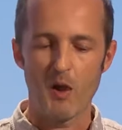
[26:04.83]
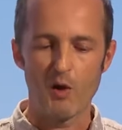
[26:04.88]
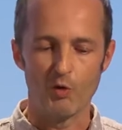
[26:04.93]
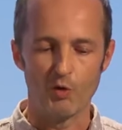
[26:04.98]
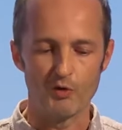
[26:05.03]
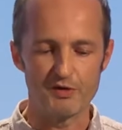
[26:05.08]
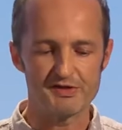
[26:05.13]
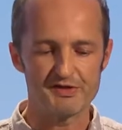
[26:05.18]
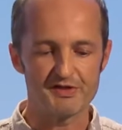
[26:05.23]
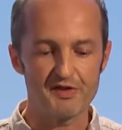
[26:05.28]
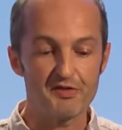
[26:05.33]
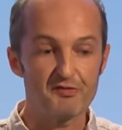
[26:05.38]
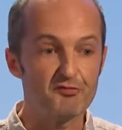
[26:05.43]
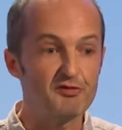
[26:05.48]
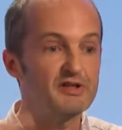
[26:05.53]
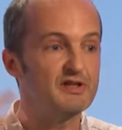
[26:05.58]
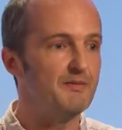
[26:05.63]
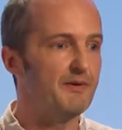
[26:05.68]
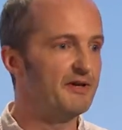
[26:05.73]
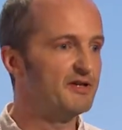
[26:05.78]
Or is it a
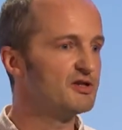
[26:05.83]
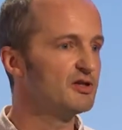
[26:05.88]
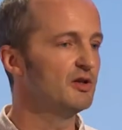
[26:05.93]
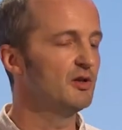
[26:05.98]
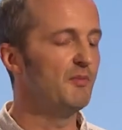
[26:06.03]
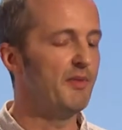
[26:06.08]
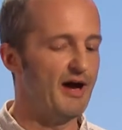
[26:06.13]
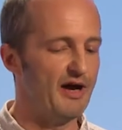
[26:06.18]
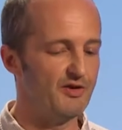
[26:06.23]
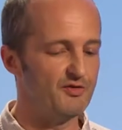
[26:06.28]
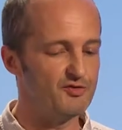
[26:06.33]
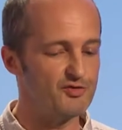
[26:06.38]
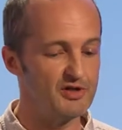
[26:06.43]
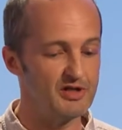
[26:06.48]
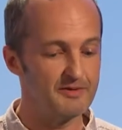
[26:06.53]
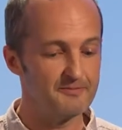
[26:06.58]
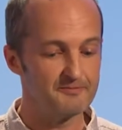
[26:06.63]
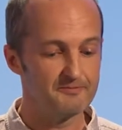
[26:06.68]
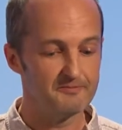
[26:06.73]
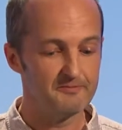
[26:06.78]
three dimensional
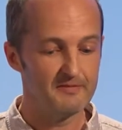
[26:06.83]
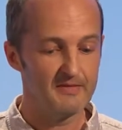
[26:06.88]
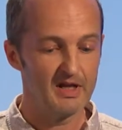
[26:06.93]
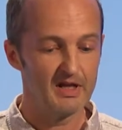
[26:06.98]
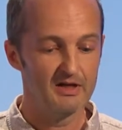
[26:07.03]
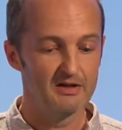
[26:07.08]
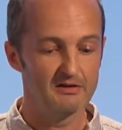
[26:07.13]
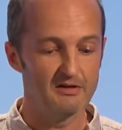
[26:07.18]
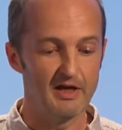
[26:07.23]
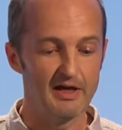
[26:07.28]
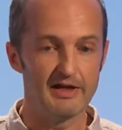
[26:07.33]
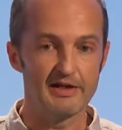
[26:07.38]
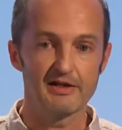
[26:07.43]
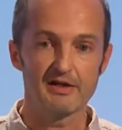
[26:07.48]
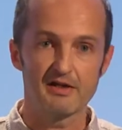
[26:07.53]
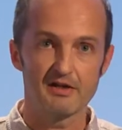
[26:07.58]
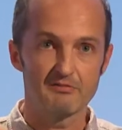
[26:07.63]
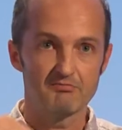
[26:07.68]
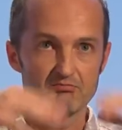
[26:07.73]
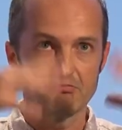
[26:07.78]
boundary
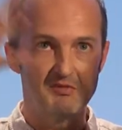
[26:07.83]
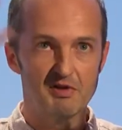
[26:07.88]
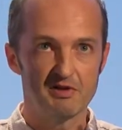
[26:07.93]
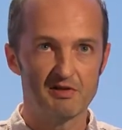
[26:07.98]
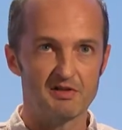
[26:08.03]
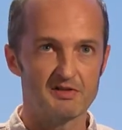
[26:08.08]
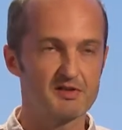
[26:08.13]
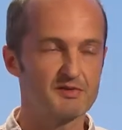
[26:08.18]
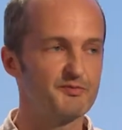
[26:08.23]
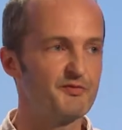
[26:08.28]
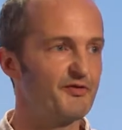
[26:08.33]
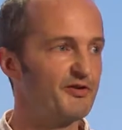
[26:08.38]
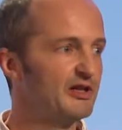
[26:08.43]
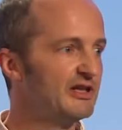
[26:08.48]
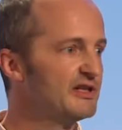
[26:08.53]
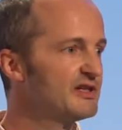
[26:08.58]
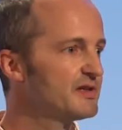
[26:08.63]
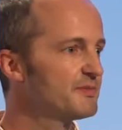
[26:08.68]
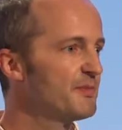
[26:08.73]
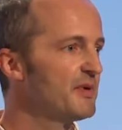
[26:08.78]
like uh,
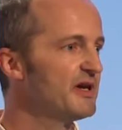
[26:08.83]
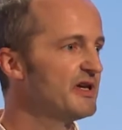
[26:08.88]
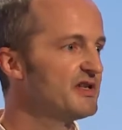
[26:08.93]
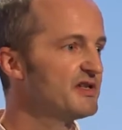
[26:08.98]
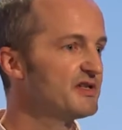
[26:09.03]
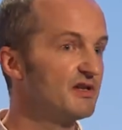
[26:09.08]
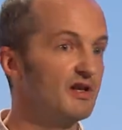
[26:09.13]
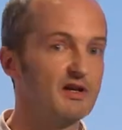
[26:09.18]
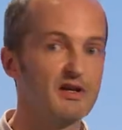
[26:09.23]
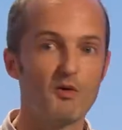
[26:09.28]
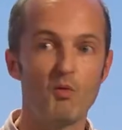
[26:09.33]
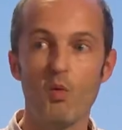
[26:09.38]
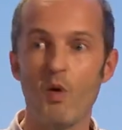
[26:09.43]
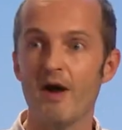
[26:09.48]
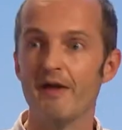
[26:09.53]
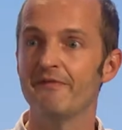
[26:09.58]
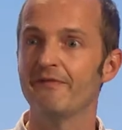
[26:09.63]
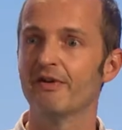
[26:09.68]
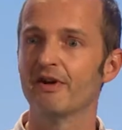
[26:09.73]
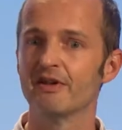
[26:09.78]
filling space, like a
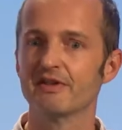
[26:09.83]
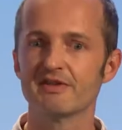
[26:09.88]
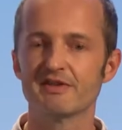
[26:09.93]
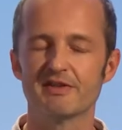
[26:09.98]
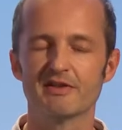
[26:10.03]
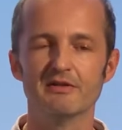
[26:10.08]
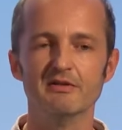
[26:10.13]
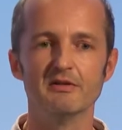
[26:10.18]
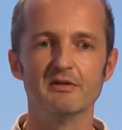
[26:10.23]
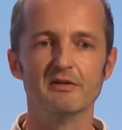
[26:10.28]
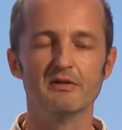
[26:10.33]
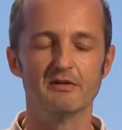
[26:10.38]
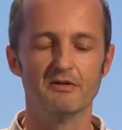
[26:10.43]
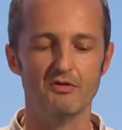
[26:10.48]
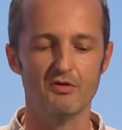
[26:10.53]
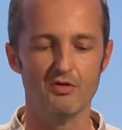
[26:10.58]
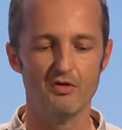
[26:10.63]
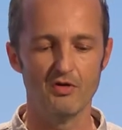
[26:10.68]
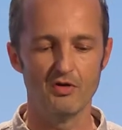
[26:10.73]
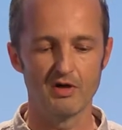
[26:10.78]
Wi Fi signal
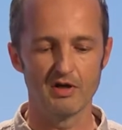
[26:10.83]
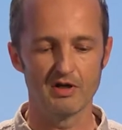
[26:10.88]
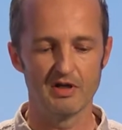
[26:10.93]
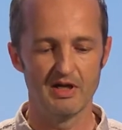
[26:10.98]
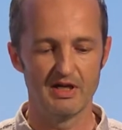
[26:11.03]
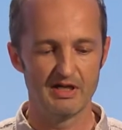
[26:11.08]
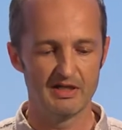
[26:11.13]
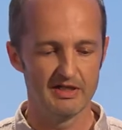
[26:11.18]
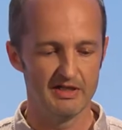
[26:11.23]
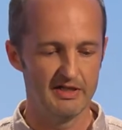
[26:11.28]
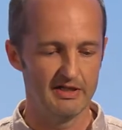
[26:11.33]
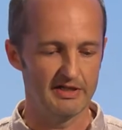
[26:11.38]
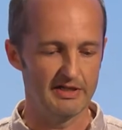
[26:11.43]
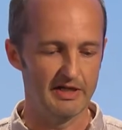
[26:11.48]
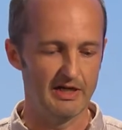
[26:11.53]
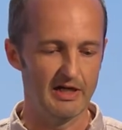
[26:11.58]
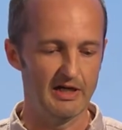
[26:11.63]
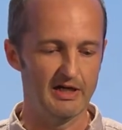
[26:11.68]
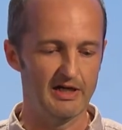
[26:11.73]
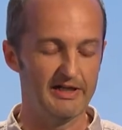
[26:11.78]
or
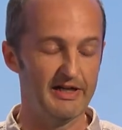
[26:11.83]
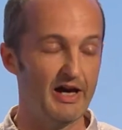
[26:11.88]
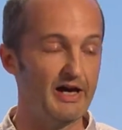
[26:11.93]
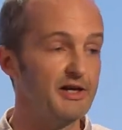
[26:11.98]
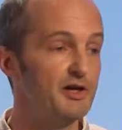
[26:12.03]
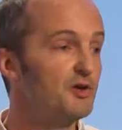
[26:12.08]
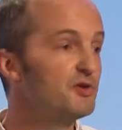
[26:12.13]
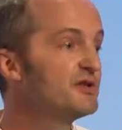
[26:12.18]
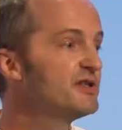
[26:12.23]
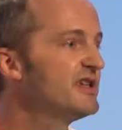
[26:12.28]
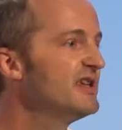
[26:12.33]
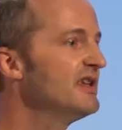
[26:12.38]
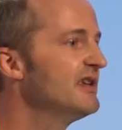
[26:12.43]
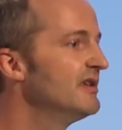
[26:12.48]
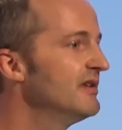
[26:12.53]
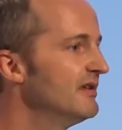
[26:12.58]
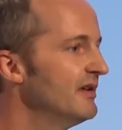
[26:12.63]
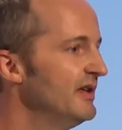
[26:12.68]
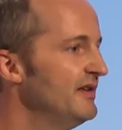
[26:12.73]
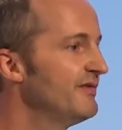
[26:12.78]
uh, an
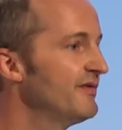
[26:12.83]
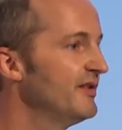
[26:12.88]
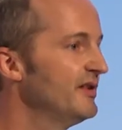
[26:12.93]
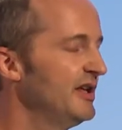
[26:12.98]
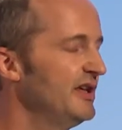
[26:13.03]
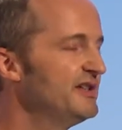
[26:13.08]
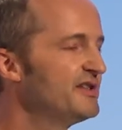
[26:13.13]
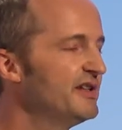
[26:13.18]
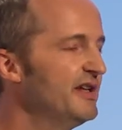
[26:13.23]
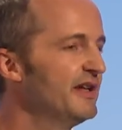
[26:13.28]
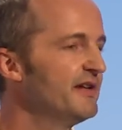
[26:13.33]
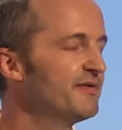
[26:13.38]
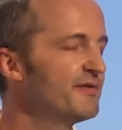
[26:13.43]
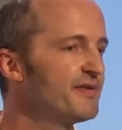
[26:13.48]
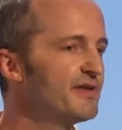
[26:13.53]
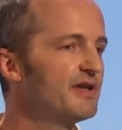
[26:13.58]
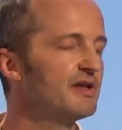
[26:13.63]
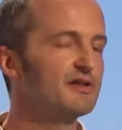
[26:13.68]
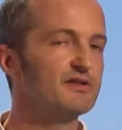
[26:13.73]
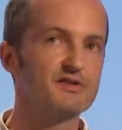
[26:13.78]
IoT, Internet of
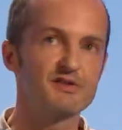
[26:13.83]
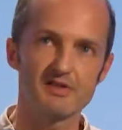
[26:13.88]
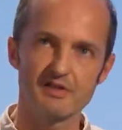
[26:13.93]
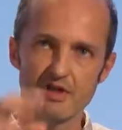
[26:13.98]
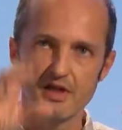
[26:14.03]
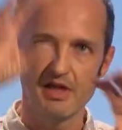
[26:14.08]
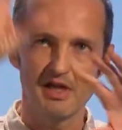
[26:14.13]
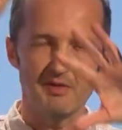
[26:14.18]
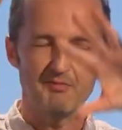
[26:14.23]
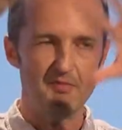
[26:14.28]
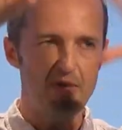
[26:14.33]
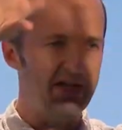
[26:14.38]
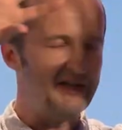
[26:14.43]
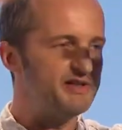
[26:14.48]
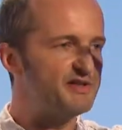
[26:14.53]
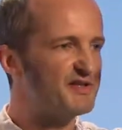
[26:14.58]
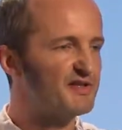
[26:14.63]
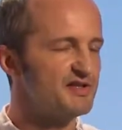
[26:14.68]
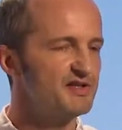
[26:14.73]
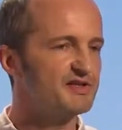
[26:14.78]
Things,
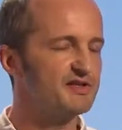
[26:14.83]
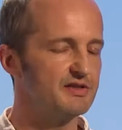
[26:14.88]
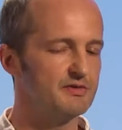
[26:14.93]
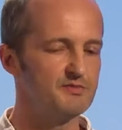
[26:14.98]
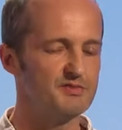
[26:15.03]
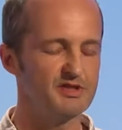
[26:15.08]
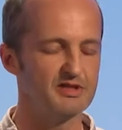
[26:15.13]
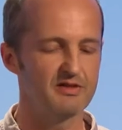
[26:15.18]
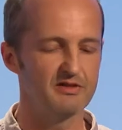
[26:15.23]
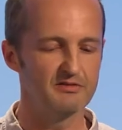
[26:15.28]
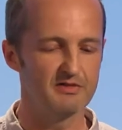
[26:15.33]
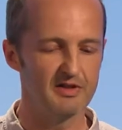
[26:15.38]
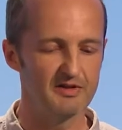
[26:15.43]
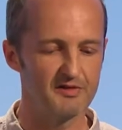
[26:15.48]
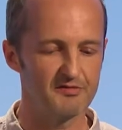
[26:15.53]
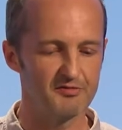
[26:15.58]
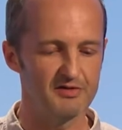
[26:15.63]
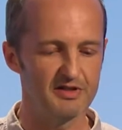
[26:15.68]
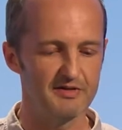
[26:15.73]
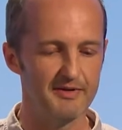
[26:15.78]
embedded systems in, in
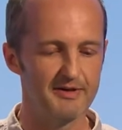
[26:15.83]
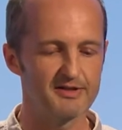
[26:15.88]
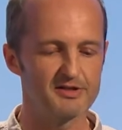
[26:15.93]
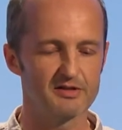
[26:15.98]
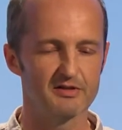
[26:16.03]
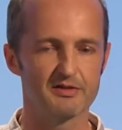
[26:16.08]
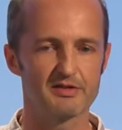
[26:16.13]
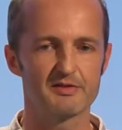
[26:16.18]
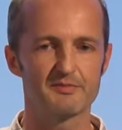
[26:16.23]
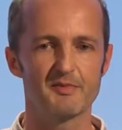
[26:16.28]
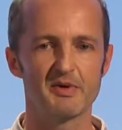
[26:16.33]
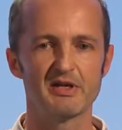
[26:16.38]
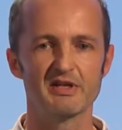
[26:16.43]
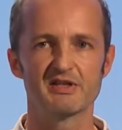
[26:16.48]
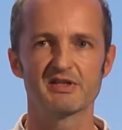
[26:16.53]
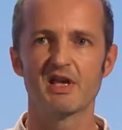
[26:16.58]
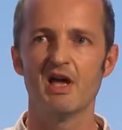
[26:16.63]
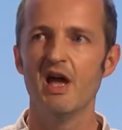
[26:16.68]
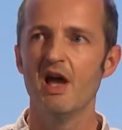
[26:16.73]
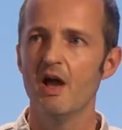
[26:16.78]
three dimensional
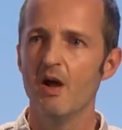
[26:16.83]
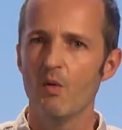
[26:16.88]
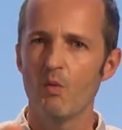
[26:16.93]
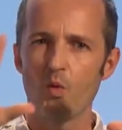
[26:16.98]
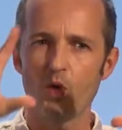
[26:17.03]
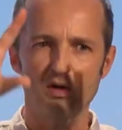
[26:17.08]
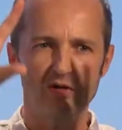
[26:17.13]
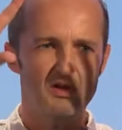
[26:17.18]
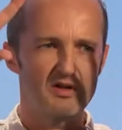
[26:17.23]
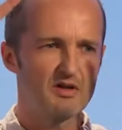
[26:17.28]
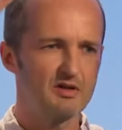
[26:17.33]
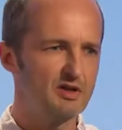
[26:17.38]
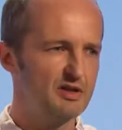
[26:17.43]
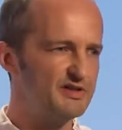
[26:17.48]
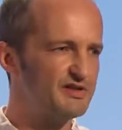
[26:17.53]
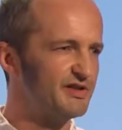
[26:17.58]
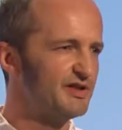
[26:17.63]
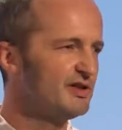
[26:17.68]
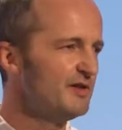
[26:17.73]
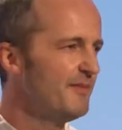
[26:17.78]
space? What
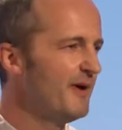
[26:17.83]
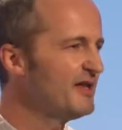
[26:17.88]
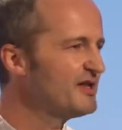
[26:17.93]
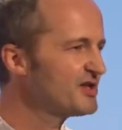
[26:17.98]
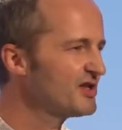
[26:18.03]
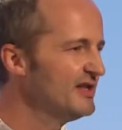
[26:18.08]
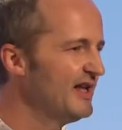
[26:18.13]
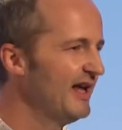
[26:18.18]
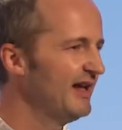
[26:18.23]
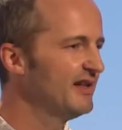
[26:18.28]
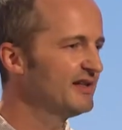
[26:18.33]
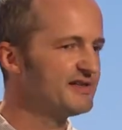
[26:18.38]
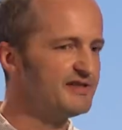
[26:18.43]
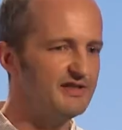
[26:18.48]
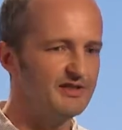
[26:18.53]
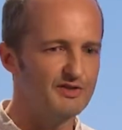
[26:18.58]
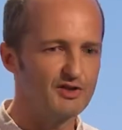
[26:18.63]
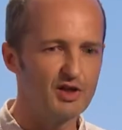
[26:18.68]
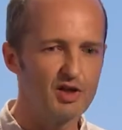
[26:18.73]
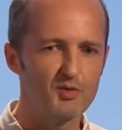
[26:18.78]
is the
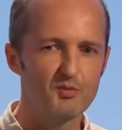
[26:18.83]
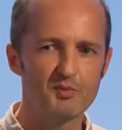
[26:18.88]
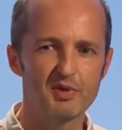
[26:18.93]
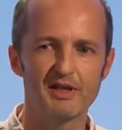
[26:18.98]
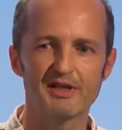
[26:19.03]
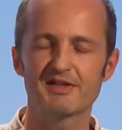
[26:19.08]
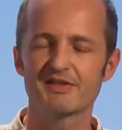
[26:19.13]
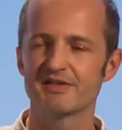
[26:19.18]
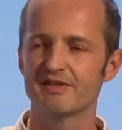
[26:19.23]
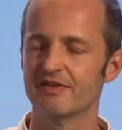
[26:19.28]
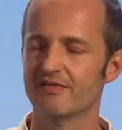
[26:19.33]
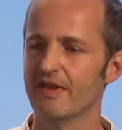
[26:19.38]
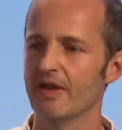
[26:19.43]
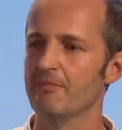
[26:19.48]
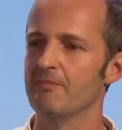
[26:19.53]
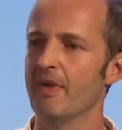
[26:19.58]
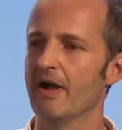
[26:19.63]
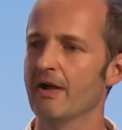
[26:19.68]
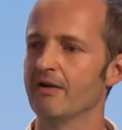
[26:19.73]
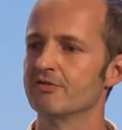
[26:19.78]
dimensionality and the complexity of
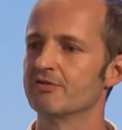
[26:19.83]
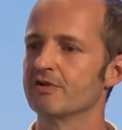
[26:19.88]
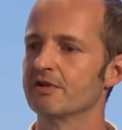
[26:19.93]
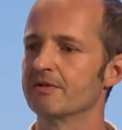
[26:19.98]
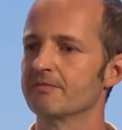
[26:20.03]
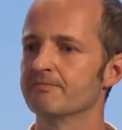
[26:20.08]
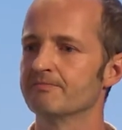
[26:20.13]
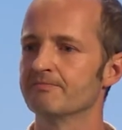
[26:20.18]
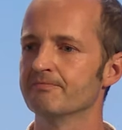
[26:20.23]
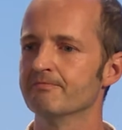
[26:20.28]
that boundary?